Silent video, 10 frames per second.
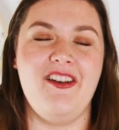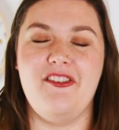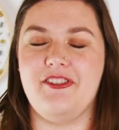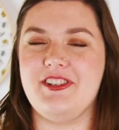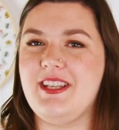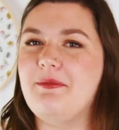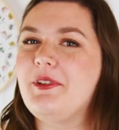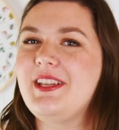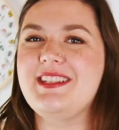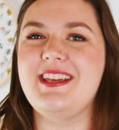for some
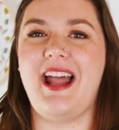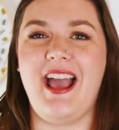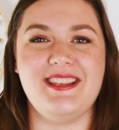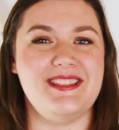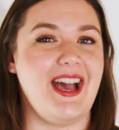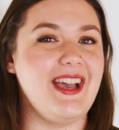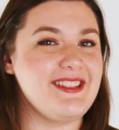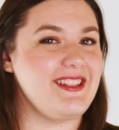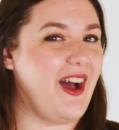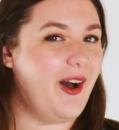reason, I
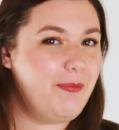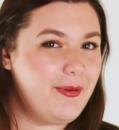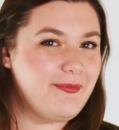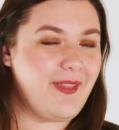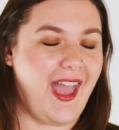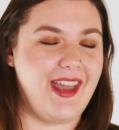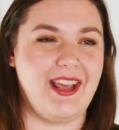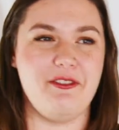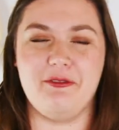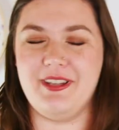sized up and I
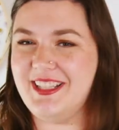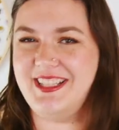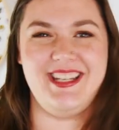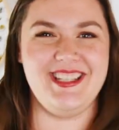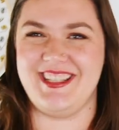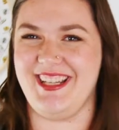really didn't